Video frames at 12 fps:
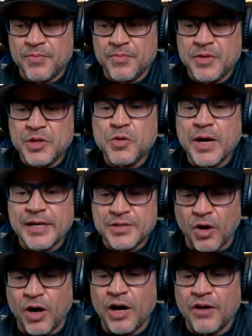you
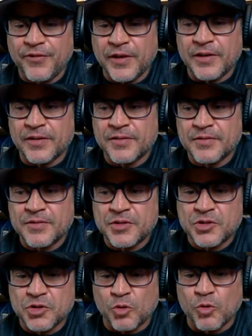guys often
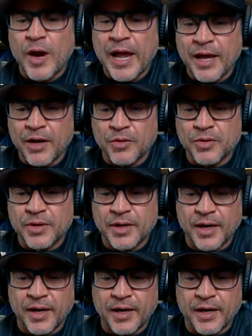surround
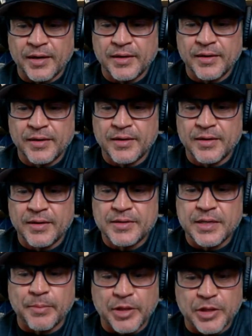
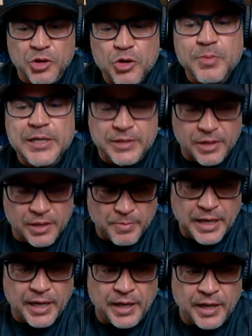some of the newbies on the
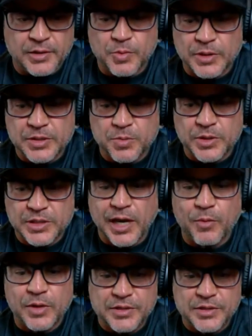panels, which I
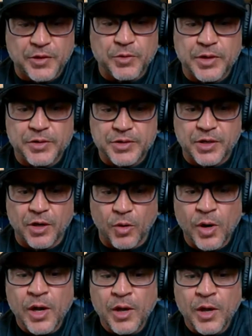was a few years
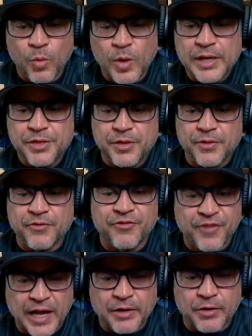ago, with
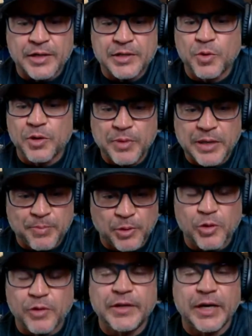veterans, with people
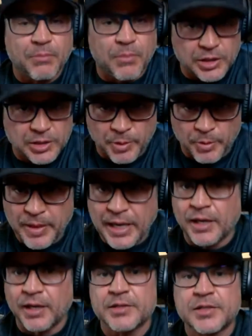who have done multiple
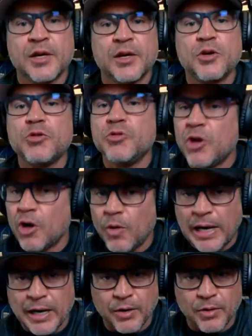panels, who
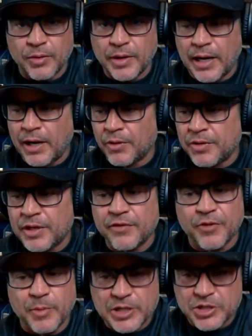know how the
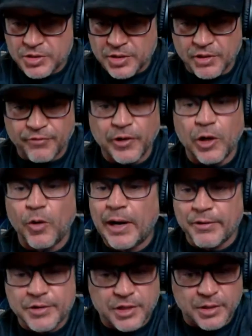information is going to flow,
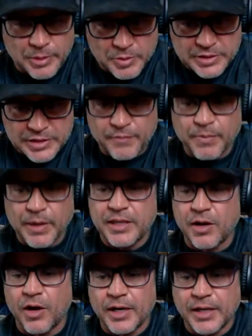how it's going to be received by
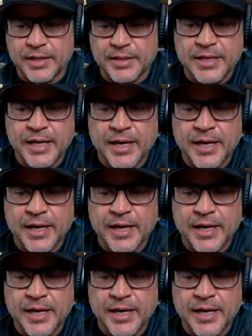the audience.